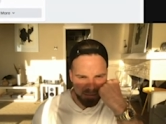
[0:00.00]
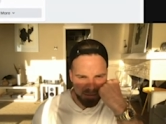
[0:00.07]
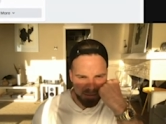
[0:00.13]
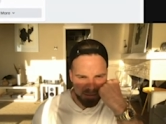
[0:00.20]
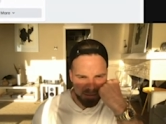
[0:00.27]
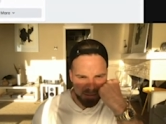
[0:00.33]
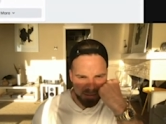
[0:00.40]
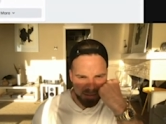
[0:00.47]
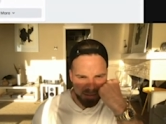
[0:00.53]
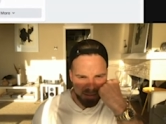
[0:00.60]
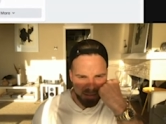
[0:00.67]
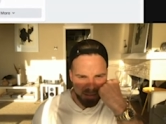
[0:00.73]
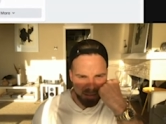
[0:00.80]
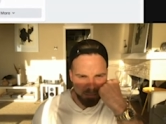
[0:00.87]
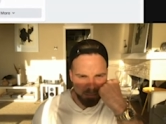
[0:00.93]
to
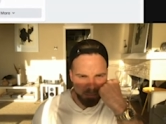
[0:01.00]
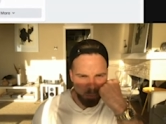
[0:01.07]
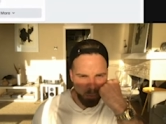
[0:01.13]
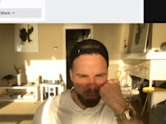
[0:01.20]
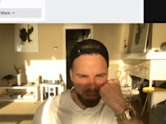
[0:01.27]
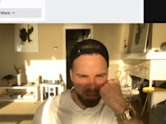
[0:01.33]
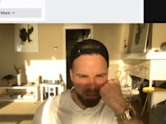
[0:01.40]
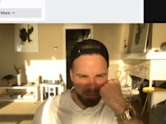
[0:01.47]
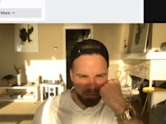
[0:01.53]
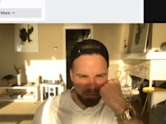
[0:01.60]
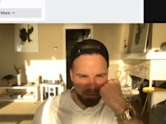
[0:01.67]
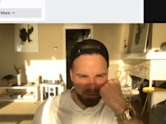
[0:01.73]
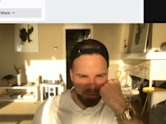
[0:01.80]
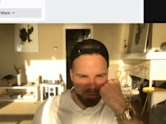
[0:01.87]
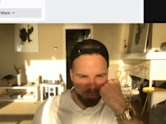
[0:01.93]
see more
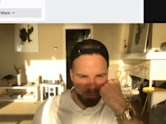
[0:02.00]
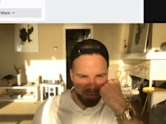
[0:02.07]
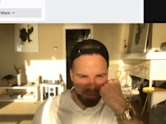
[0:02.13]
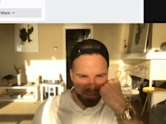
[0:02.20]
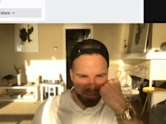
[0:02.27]
interviews with